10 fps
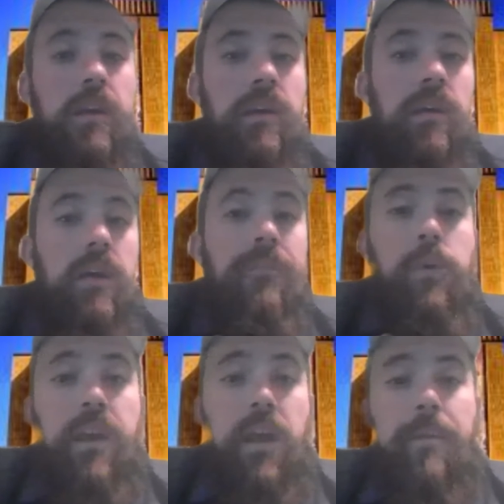If you
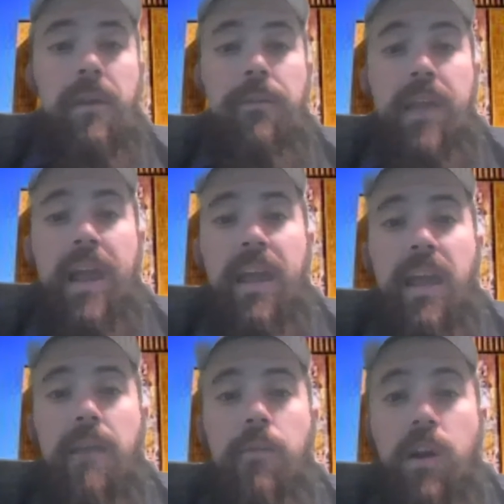can get up there for that
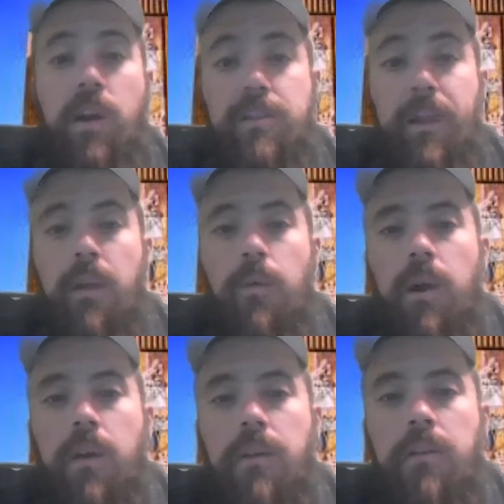game and watch the player
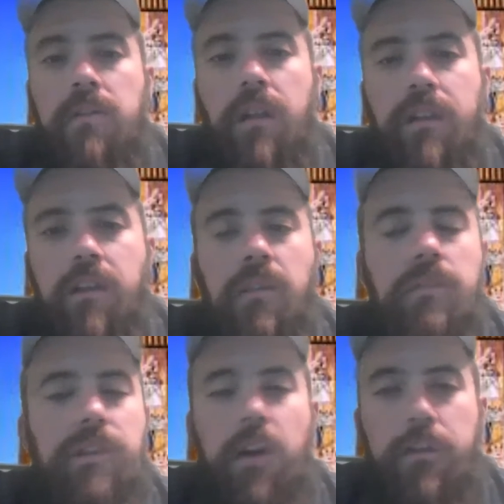walk, you'll see all
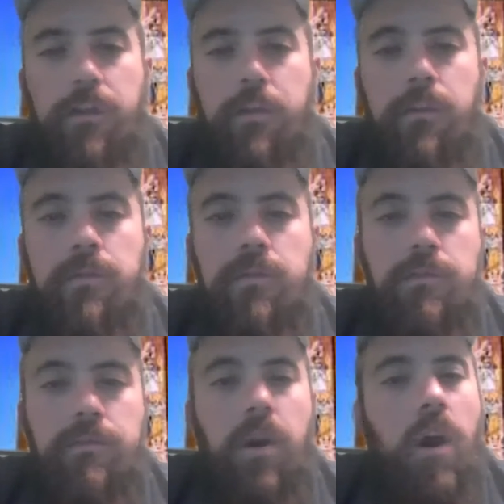the recruits,
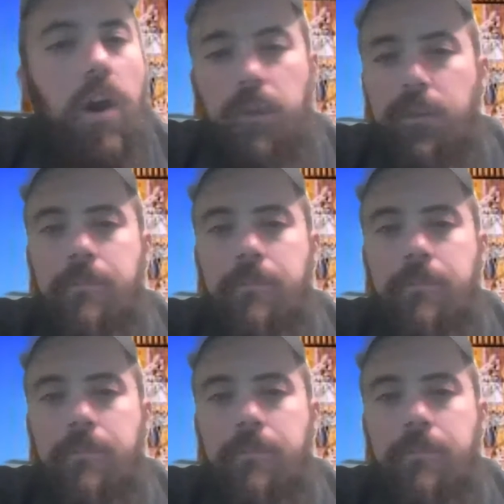all of them.